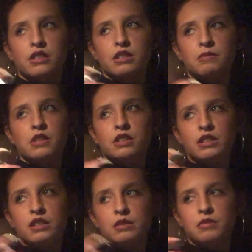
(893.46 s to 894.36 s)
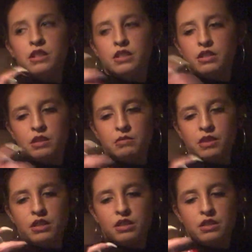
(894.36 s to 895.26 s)
Gemini, Gemini,
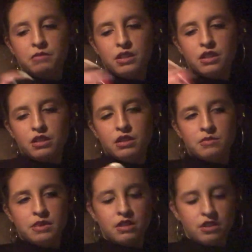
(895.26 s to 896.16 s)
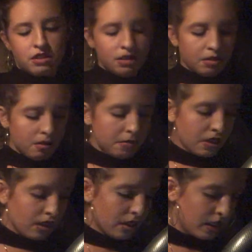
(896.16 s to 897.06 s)
Gemini, Gemini, Gemini,
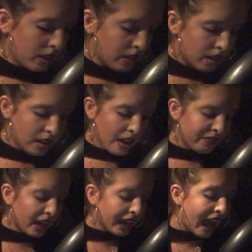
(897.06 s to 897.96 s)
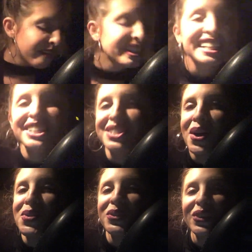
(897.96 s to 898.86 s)
Gemini. like everything's
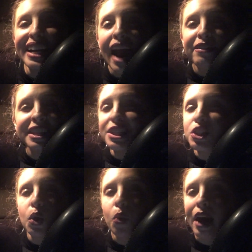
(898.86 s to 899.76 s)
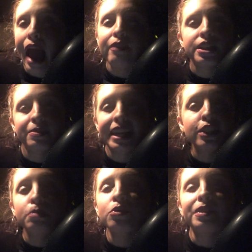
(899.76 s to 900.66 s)
so crazy. Everything's quick. Things
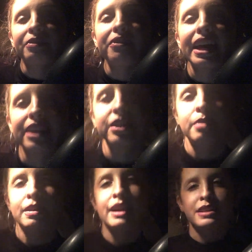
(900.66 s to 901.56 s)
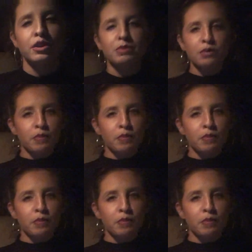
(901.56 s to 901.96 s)
are moving fast, Gemini. So be